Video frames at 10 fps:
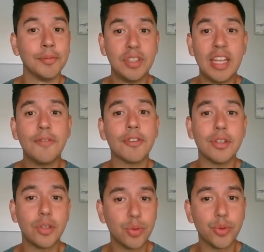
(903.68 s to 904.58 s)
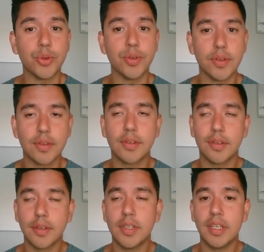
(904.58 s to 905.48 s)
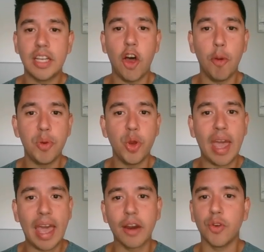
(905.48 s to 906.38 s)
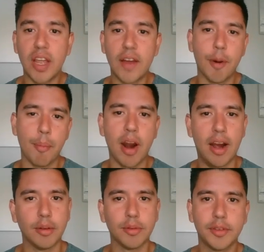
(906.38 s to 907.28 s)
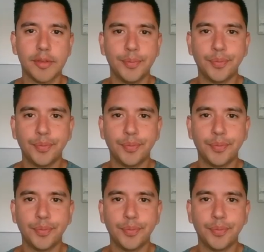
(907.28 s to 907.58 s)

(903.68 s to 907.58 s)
different tools to help you handle different problems.